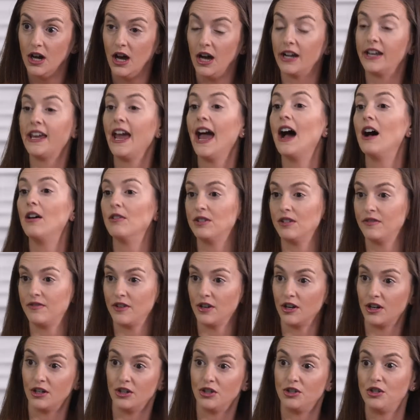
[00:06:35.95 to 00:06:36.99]
account if
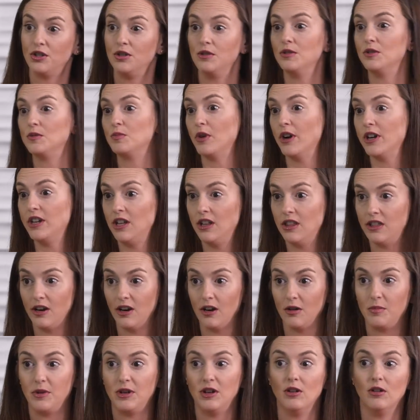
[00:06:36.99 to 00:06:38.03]
they're going to choose
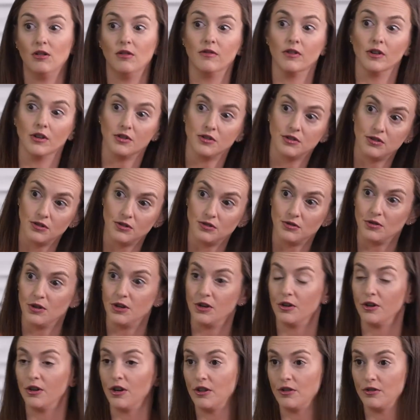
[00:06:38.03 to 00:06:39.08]
brachytherapy over surgery
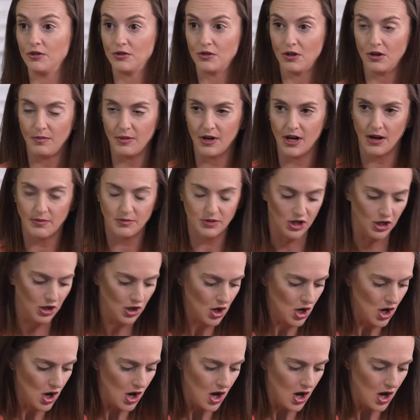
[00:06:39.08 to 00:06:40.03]
or another mm-hmm. treatment option.